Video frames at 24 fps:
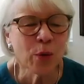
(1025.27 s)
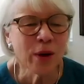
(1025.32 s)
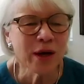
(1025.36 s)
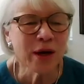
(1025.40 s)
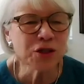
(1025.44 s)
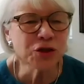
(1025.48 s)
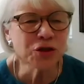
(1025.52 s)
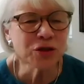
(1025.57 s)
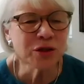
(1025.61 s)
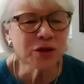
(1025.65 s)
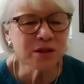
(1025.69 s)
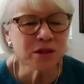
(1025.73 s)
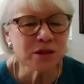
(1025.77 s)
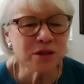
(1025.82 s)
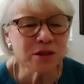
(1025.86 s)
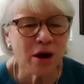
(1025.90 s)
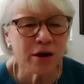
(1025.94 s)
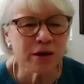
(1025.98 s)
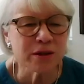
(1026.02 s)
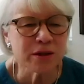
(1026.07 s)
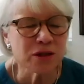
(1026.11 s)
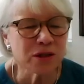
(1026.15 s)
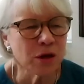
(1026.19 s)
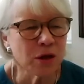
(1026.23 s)
questions
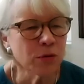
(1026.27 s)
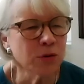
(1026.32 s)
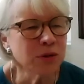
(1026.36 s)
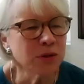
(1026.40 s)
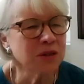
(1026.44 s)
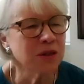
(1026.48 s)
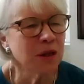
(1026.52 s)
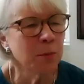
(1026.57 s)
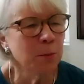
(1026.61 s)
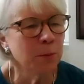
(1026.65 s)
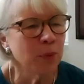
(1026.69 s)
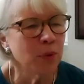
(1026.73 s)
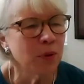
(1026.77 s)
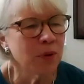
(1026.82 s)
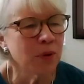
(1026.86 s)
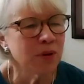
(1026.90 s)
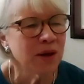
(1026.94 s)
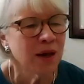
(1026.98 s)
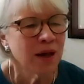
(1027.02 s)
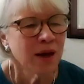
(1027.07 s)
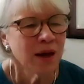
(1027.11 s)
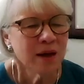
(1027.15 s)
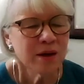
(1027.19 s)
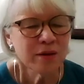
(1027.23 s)
are so
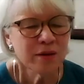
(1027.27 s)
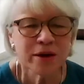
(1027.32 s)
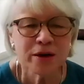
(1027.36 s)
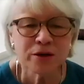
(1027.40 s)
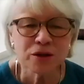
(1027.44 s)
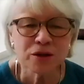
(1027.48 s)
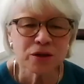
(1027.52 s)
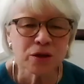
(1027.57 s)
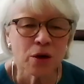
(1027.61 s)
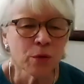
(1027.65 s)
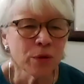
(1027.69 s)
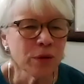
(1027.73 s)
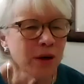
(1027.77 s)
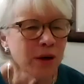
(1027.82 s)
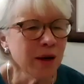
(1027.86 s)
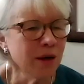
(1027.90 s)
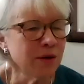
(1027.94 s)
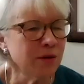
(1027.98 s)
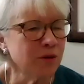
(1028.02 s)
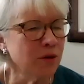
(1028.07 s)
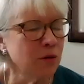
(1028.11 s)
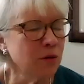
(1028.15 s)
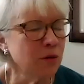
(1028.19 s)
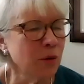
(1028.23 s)
simple. There's no
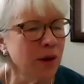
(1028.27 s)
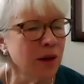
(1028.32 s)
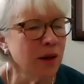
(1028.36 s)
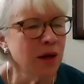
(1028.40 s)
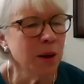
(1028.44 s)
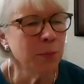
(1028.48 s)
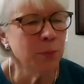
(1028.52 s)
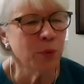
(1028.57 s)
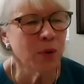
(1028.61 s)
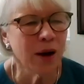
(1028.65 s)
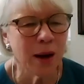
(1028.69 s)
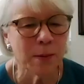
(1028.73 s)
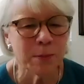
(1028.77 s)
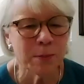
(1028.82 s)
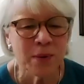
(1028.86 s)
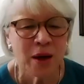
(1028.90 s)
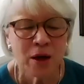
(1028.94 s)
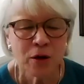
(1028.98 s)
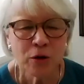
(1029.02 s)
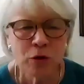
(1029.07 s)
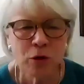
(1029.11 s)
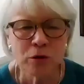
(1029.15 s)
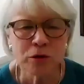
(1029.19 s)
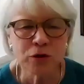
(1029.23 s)
need to do any prep.
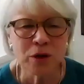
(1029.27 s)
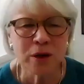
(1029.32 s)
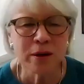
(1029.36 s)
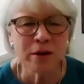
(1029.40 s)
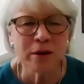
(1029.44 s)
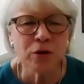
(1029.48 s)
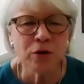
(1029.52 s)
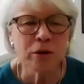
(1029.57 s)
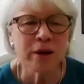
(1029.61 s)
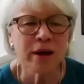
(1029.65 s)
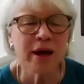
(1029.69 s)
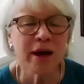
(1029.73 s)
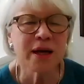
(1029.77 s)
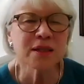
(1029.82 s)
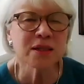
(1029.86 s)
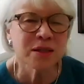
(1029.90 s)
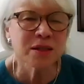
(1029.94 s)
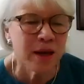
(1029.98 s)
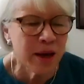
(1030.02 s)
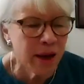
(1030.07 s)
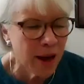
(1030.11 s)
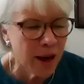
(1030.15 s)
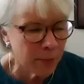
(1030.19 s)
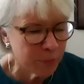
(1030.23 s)
You, you
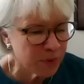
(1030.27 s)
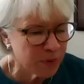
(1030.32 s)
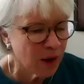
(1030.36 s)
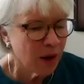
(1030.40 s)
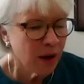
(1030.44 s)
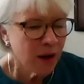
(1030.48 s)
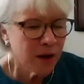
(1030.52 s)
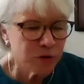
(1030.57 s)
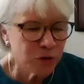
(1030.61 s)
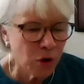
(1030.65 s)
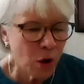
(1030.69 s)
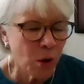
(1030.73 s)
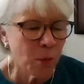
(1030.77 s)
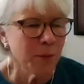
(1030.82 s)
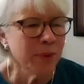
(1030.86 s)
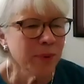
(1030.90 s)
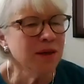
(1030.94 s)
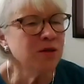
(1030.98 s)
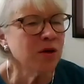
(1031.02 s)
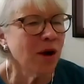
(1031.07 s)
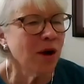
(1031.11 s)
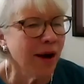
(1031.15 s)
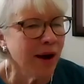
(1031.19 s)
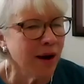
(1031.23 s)
except don't
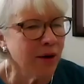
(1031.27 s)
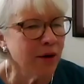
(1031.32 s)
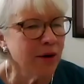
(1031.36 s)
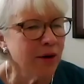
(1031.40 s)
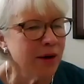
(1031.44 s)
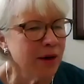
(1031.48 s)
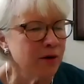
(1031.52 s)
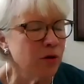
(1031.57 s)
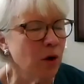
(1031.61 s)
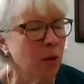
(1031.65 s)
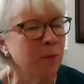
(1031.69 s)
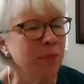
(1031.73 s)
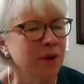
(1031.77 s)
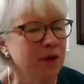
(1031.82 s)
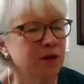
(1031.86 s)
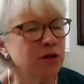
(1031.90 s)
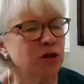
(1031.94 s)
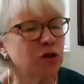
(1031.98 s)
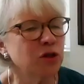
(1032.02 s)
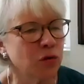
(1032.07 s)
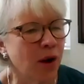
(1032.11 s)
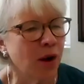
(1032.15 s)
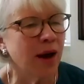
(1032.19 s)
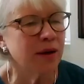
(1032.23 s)
be tired and don't be
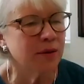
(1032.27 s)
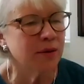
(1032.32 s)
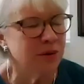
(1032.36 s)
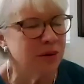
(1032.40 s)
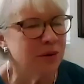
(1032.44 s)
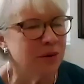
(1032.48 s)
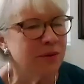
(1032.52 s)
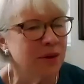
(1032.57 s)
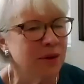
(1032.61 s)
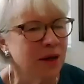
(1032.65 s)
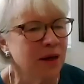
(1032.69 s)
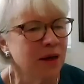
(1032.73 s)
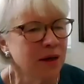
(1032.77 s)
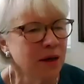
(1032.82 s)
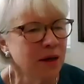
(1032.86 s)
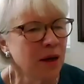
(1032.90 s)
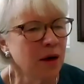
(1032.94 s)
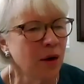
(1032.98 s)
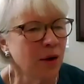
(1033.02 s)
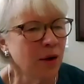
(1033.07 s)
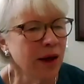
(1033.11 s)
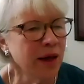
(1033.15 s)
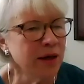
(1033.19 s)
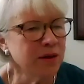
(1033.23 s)
distracted. You
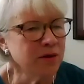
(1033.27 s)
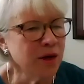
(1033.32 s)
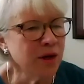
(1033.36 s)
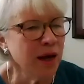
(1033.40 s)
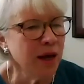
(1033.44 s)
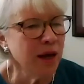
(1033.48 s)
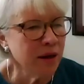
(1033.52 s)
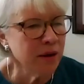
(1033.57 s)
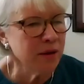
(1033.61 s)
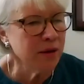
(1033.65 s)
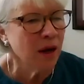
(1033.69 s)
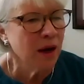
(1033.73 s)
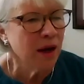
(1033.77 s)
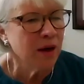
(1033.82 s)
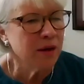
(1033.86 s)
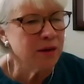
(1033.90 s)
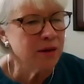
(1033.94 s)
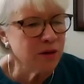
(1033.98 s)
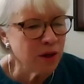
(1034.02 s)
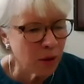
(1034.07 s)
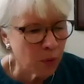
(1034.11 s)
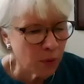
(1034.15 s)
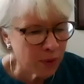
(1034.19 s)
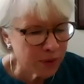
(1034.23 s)
know, and take it
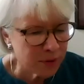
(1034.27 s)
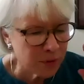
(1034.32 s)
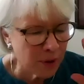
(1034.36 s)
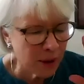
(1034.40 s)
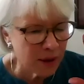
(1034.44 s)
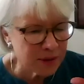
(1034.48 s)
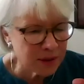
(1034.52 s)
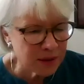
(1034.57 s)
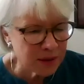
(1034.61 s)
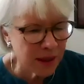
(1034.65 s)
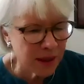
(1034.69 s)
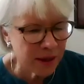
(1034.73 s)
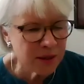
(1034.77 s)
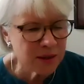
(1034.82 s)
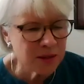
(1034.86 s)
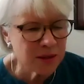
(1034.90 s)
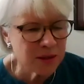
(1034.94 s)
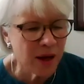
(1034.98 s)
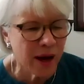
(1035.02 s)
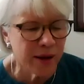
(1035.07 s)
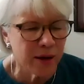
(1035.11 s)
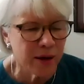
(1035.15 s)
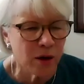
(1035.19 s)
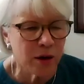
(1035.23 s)
to, uh, set
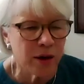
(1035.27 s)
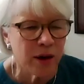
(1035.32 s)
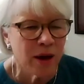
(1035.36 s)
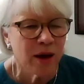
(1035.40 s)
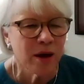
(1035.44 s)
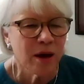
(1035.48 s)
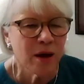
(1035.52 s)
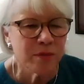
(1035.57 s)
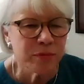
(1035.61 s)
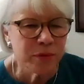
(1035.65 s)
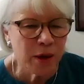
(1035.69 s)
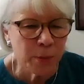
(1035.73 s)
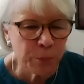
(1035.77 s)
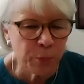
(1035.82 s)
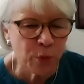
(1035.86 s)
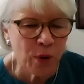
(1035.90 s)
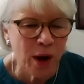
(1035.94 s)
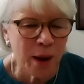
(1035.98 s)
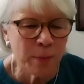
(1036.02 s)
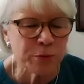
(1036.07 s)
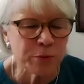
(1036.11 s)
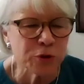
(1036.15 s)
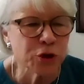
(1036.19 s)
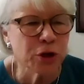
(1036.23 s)
aside. A, the
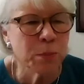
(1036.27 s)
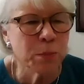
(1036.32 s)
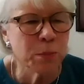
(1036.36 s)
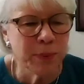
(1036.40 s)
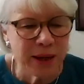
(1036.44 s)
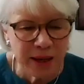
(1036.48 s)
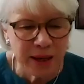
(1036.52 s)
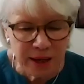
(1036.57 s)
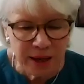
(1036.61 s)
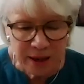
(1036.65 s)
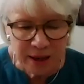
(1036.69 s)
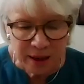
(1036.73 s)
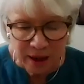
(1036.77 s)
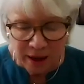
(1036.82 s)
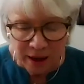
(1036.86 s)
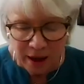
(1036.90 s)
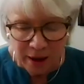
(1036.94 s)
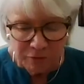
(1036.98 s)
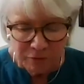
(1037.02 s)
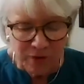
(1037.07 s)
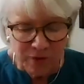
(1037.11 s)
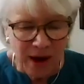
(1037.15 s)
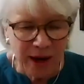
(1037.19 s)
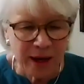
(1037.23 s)
prep should be
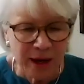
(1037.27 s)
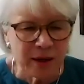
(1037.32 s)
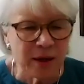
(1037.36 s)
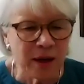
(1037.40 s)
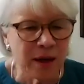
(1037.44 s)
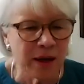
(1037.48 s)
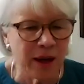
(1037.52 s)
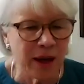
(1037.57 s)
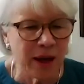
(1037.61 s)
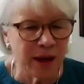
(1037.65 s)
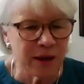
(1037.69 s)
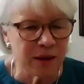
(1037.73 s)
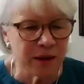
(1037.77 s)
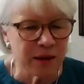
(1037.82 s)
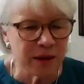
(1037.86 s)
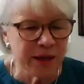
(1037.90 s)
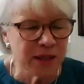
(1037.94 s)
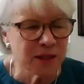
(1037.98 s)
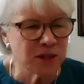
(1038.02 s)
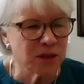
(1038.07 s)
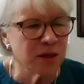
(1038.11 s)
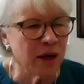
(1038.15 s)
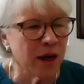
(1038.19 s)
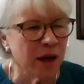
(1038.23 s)
finding at
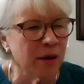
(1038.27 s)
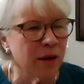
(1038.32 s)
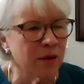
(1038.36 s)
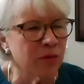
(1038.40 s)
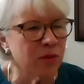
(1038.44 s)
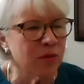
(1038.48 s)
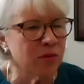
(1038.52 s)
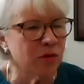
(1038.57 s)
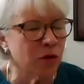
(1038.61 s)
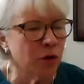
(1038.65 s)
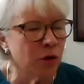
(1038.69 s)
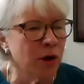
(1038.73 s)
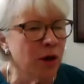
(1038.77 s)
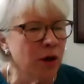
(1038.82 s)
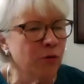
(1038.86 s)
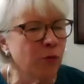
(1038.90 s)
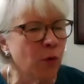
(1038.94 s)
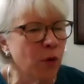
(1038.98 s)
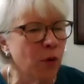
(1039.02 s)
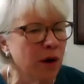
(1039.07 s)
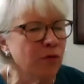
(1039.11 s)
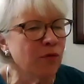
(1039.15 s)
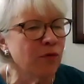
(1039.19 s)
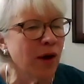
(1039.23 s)
least a 30,
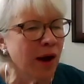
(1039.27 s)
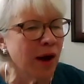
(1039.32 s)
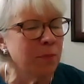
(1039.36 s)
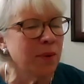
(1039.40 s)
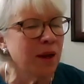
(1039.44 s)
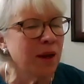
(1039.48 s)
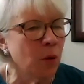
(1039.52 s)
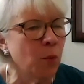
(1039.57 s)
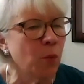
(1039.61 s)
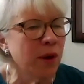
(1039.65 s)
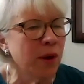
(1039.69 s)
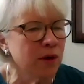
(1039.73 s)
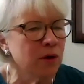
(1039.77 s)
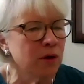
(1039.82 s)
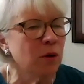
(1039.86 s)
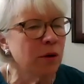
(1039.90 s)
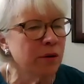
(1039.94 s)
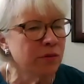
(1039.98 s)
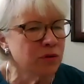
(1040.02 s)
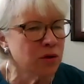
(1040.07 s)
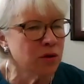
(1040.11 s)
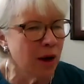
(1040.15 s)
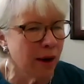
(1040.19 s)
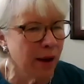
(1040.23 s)
45 minute window
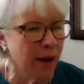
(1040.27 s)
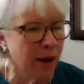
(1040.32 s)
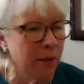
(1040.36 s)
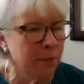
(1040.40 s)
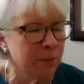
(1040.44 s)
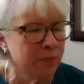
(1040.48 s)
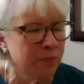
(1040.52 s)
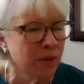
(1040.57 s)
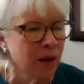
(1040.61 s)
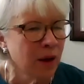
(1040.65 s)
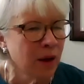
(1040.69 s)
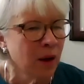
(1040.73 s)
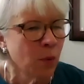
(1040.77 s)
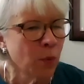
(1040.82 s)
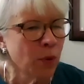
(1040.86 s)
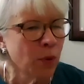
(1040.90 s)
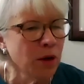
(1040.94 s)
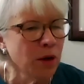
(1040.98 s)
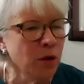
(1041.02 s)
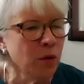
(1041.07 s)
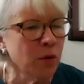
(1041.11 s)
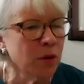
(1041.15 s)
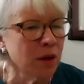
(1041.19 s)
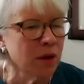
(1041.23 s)
of time where
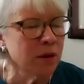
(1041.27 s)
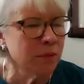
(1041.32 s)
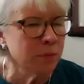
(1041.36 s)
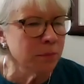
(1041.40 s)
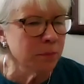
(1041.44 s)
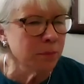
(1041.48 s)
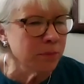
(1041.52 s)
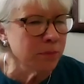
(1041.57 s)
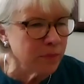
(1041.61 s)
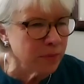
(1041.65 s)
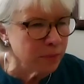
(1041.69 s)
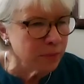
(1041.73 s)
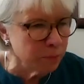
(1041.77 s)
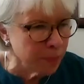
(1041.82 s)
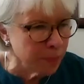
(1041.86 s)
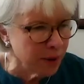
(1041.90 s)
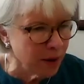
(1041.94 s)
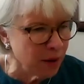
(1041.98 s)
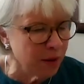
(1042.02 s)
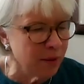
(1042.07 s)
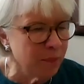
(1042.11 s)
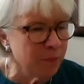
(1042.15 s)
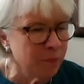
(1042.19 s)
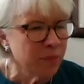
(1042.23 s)
you can
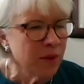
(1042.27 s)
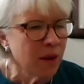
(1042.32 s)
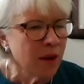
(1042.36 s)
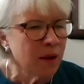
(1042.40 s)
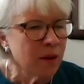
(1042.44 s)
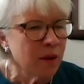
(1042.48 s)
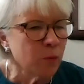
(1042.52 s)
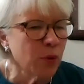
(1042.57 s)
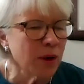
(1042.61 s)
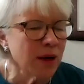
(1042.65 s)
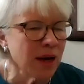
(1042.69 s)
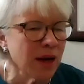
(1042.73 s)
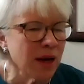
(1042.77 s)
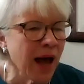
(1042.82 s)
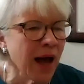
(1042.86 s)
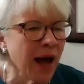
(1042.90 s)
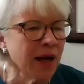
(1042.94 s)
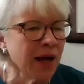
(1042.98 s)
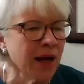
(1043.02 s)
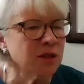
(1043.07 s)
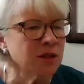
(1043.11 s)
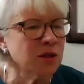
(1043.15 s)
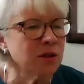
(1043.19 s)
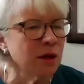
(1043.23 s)
be
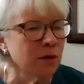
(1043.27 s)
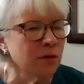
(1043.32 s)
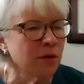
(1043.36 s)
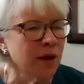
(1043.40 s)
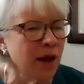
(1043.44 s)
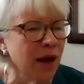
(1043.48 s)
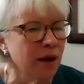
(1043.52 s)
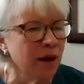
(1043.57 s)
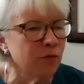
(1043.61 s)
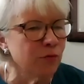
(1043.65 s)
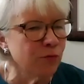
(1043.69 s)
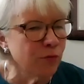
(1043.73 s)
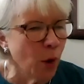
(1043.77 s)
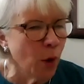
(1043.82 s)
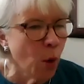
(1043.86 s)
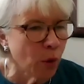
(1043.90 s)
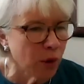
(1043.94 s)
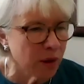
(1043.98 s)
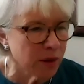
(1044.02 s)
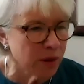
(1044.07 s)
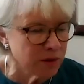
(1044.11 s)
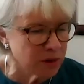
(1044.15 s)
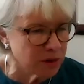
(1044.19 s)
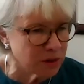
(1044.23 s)
relaxed and, and
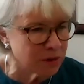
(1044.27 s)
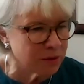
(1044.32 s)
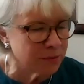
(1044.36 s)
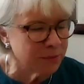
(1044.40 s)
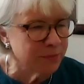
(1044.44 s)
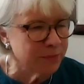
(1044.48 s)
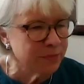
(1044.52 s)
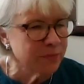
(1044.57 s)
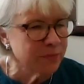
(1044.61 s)
focused